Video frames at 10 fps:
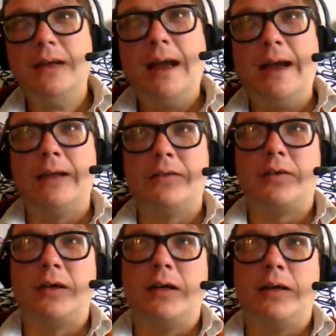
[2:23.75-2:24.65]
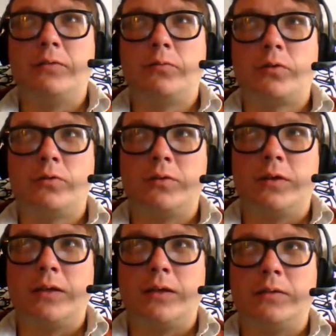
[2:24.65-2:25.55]
And uh, the world
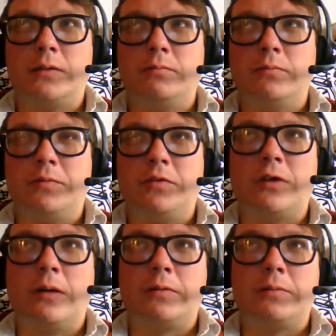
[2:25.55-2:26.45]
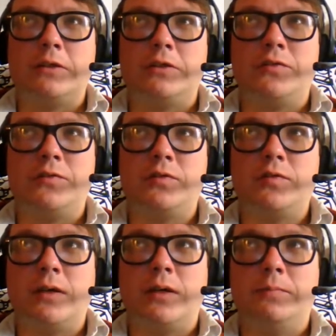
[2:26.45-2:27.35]
uh, with these dominant religions
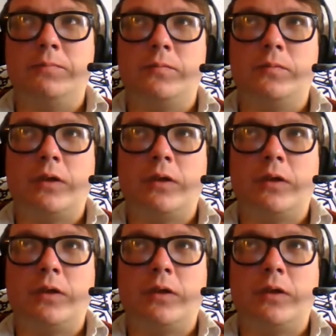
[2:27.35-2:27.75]
um,